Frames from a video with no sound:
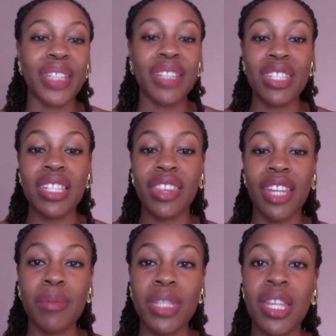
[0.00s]
Give this a
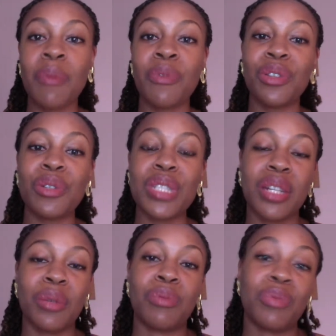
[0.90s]
thumbs up. For those
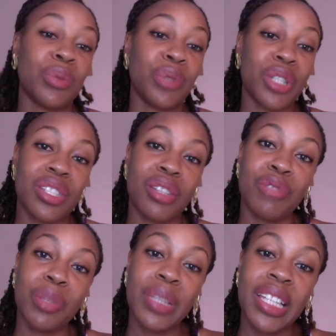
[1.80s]
that will watch the
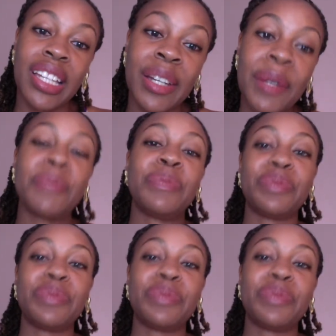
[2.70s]
replay,